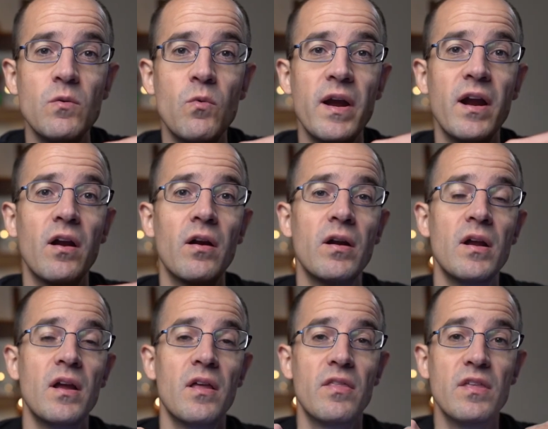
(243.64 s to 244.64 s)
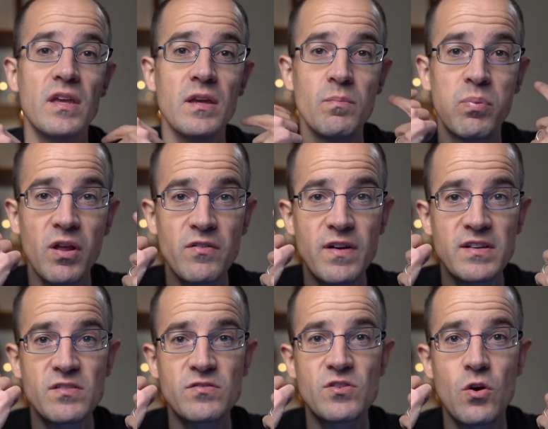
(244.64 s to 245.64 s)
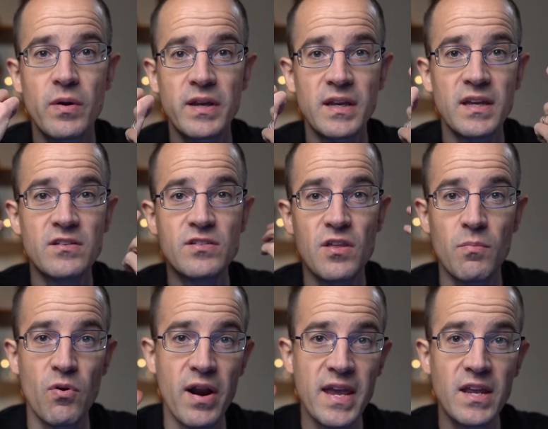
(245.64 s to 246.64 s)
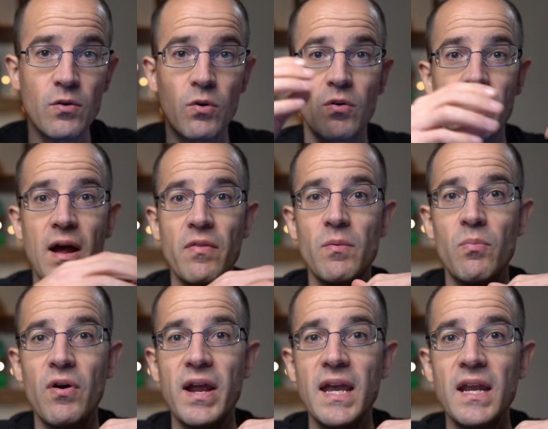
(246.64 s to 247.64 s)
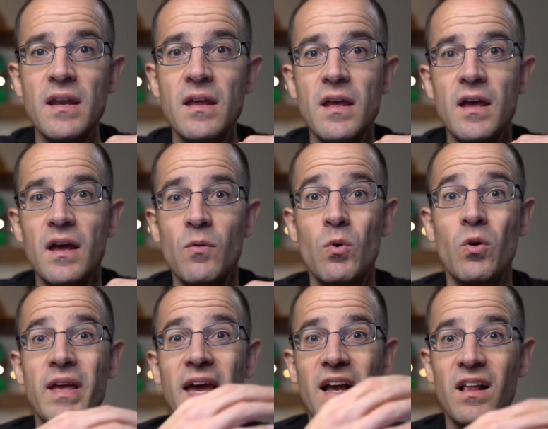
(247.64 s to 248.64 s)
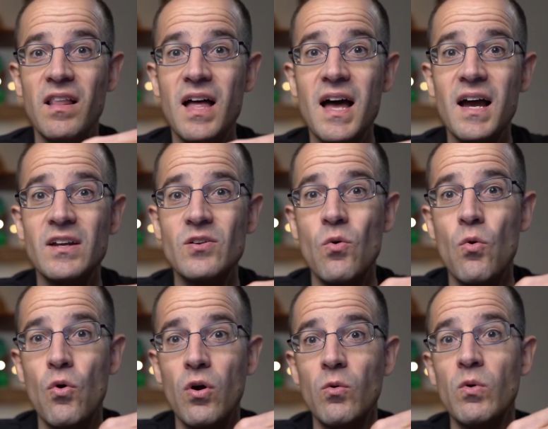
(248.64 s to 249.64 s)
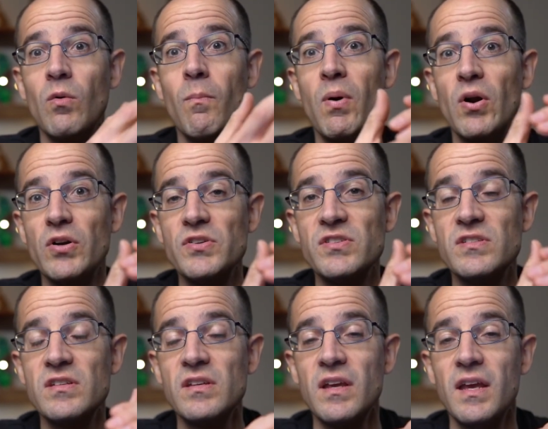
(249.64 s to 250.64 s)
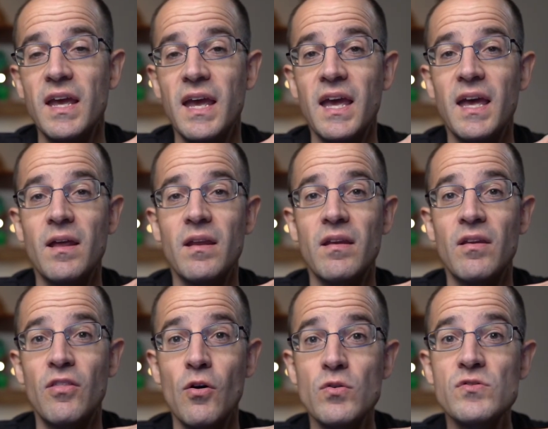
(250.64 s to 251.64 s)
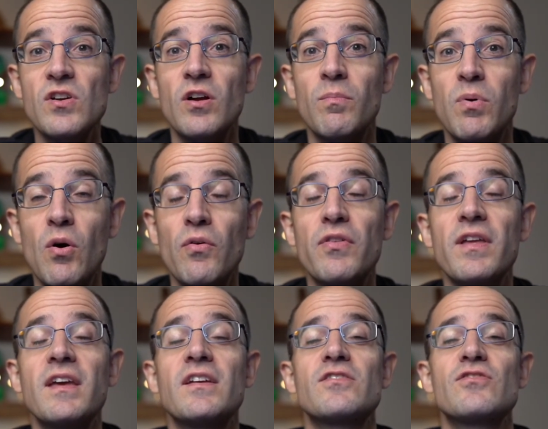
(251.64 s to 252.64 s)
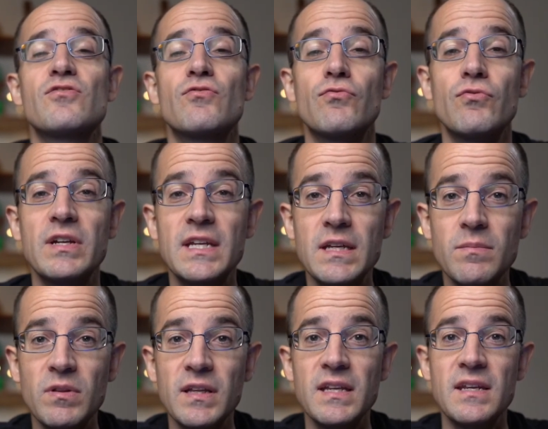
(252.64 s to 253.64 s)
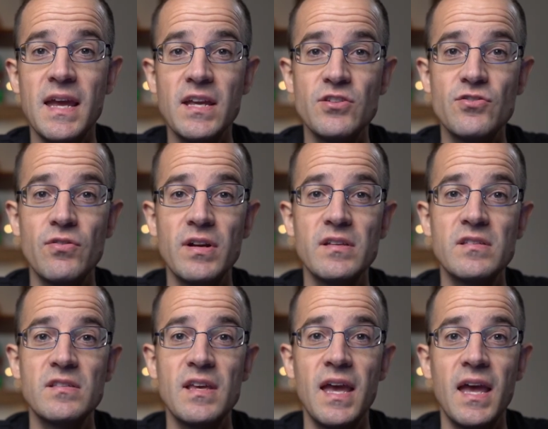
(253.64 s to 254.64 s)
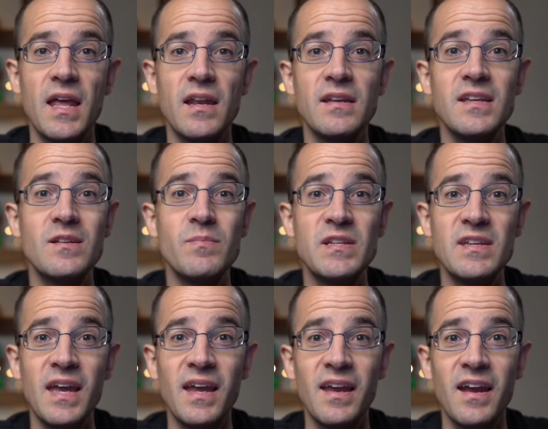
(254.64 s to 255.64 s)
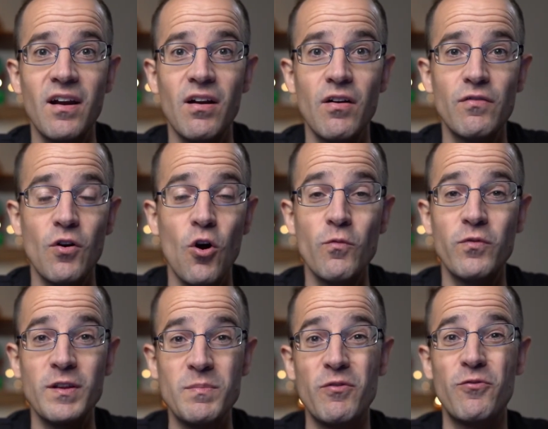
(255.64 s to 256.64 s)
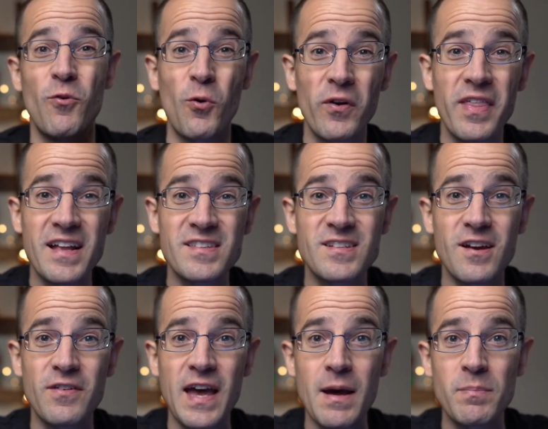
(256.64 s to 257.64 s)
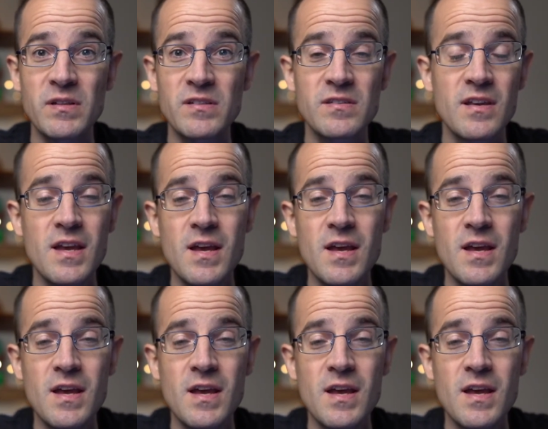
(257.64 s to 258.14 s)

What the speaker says: where the blood vessels going into the brain or around the brain will get clogged or will burst. And those are both extremely dangerous and need to be taken care of, hopefully before that stuff happens.